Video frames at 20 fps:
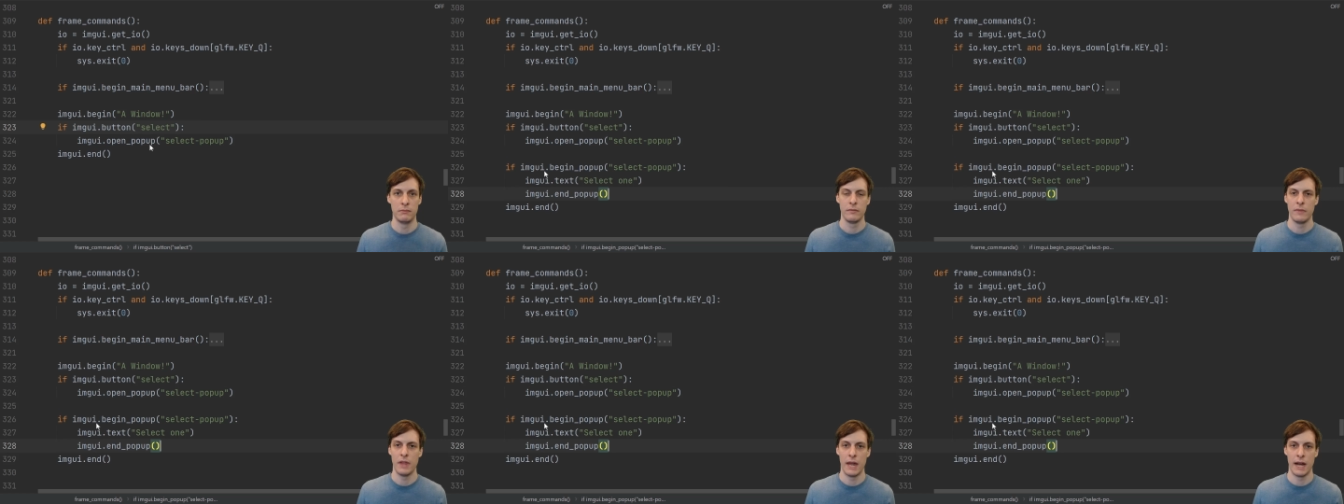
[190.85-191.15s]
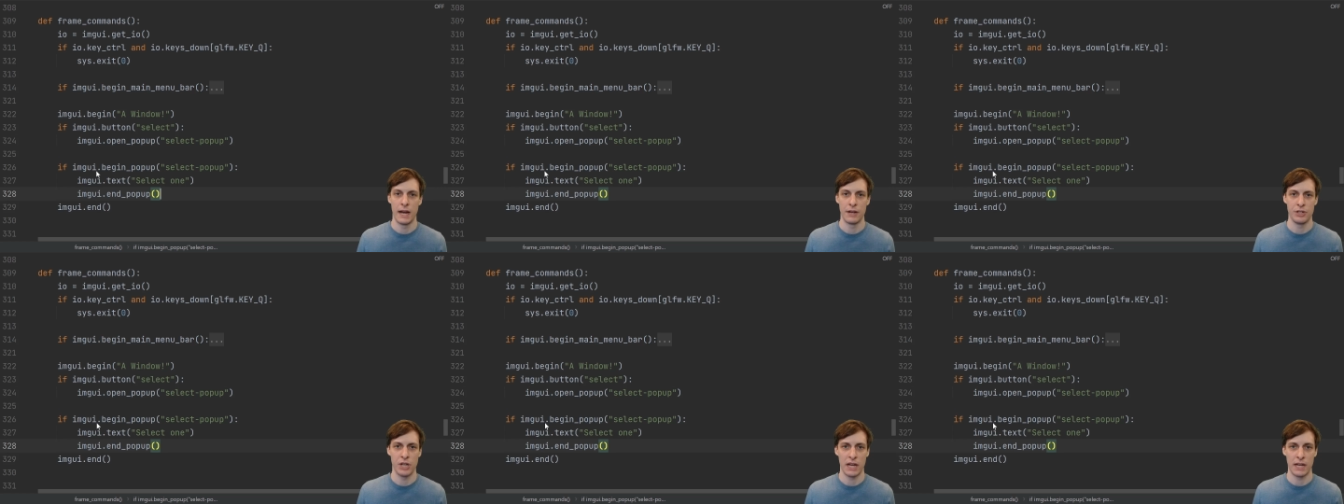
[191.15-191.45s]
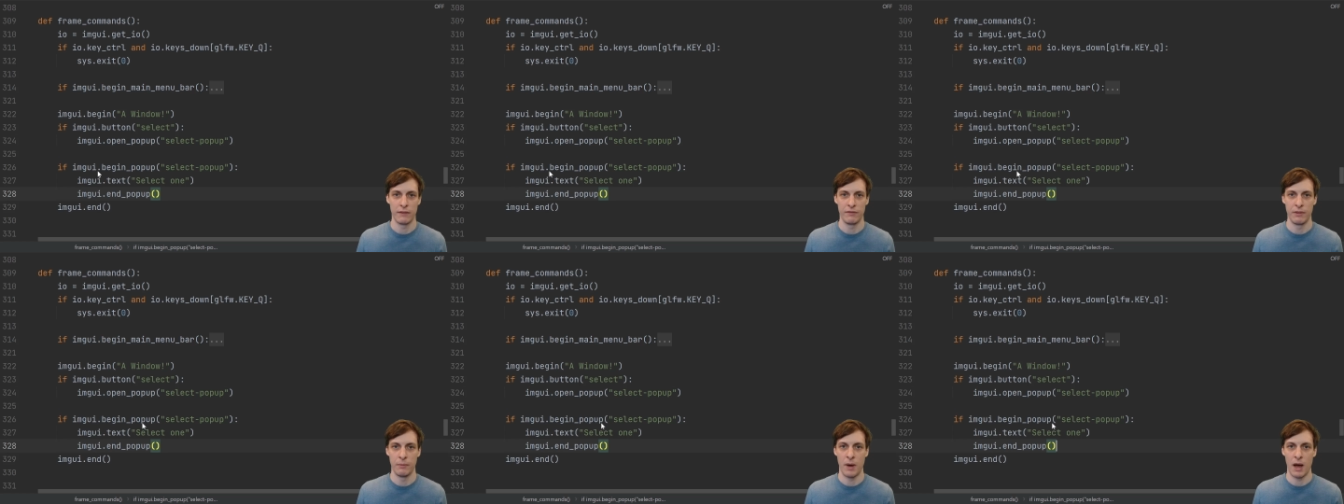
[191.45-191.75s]
Then I check
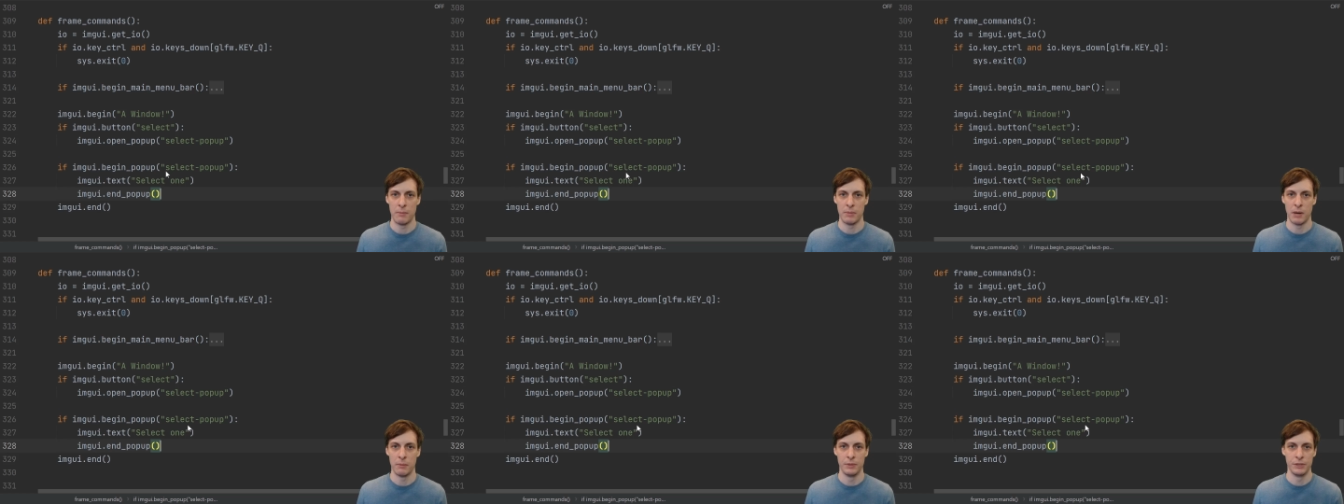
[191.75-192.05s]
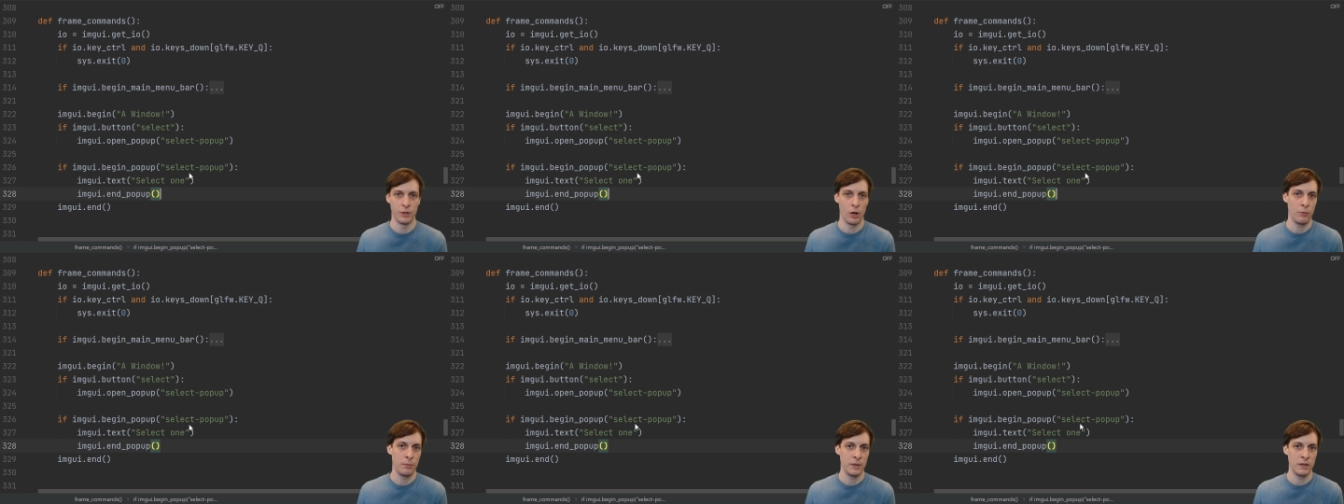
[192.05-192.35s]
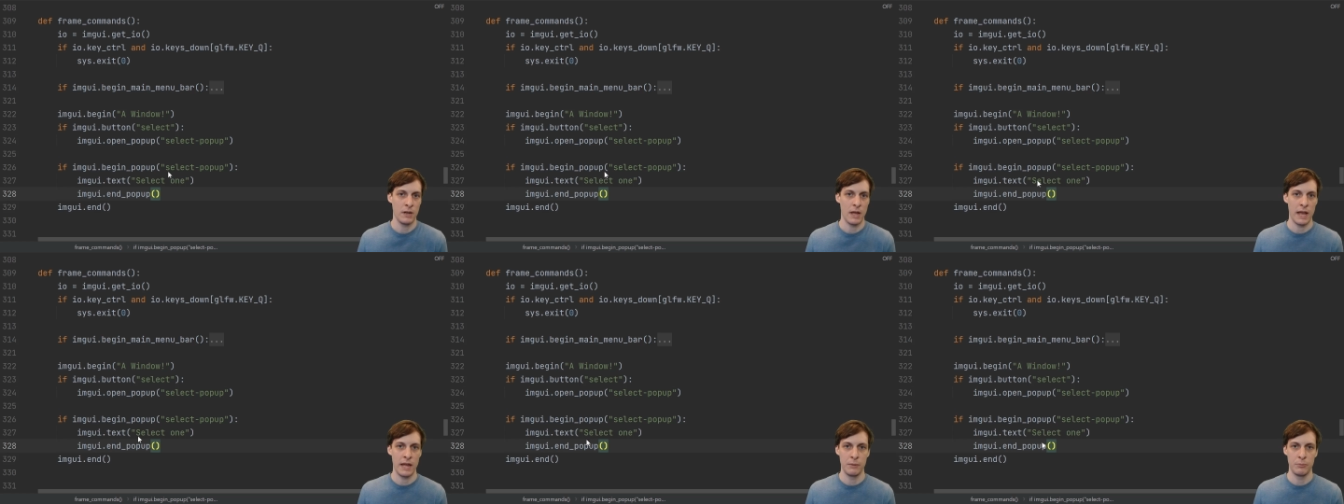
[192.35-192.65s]
if the pop-up is open
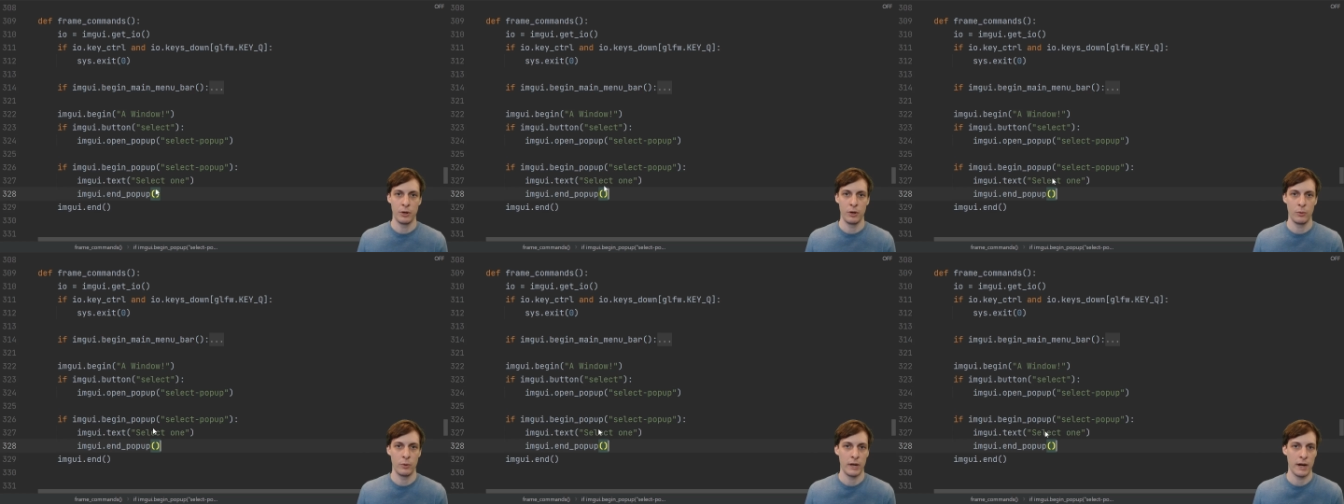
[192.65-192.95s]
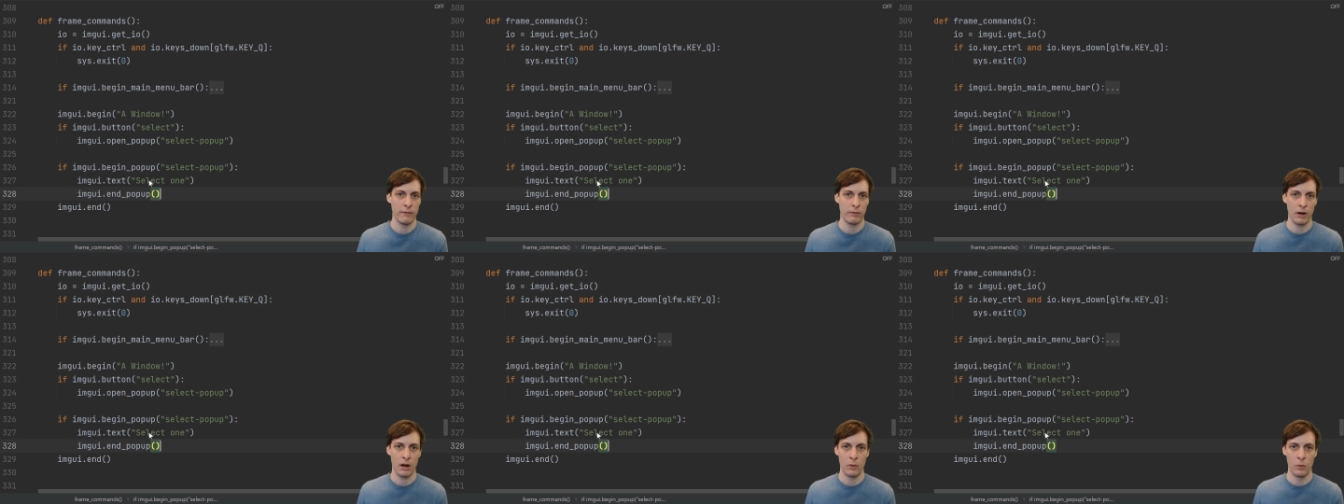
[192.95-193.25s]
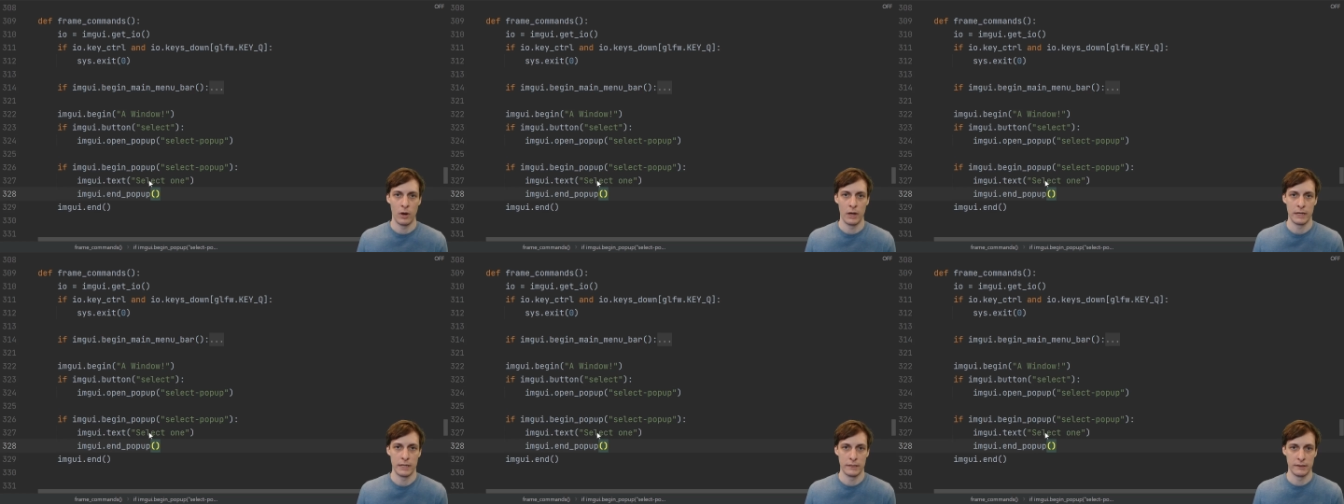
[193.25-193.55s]
and put whatever I
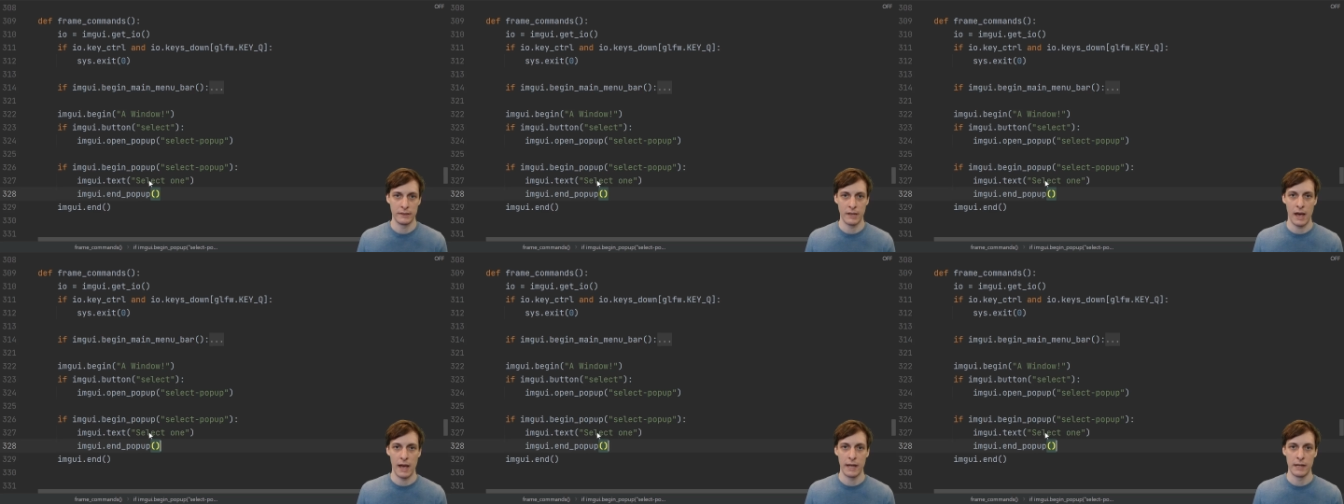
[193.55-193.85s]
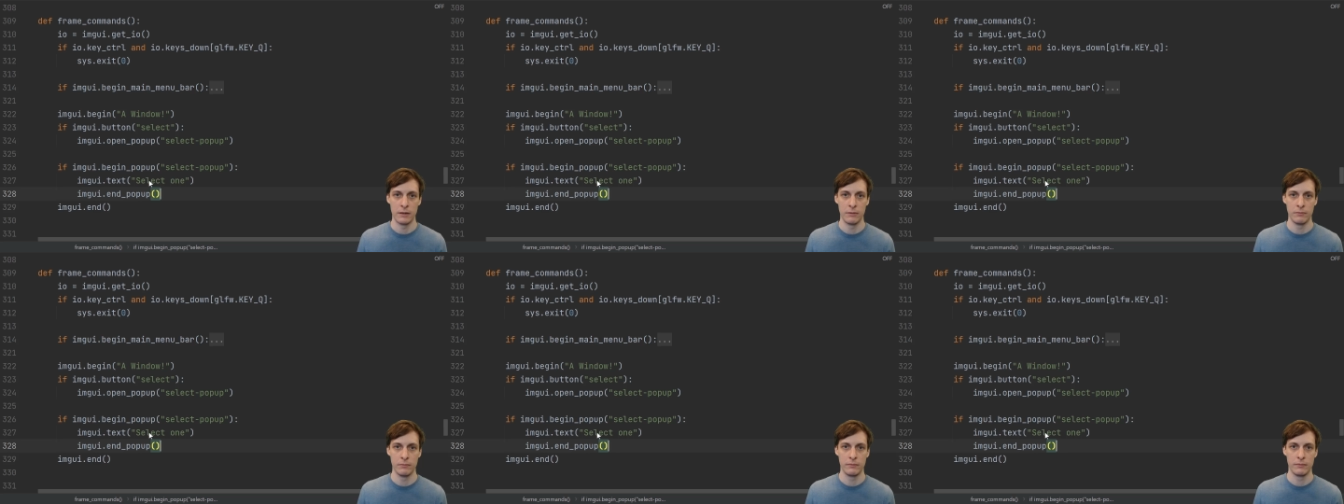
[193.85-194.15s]
want inside.